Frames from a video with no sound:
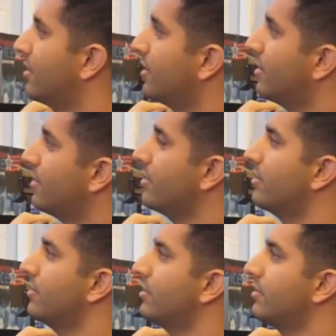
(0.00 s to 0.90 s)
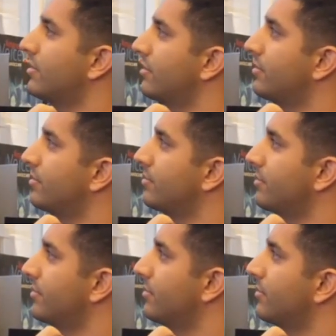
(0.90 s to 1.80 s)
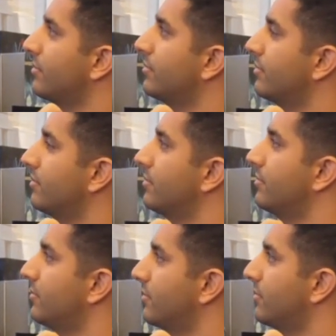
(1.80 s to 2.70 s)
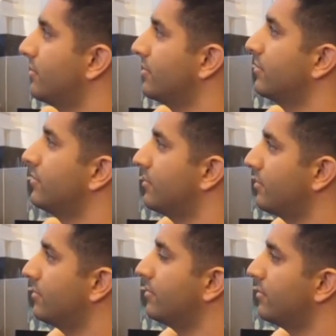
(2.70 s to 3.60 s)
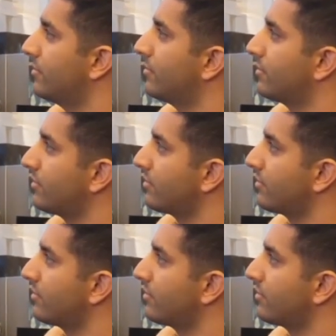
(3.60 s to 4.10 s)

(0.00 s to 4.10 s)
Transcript: [no speech]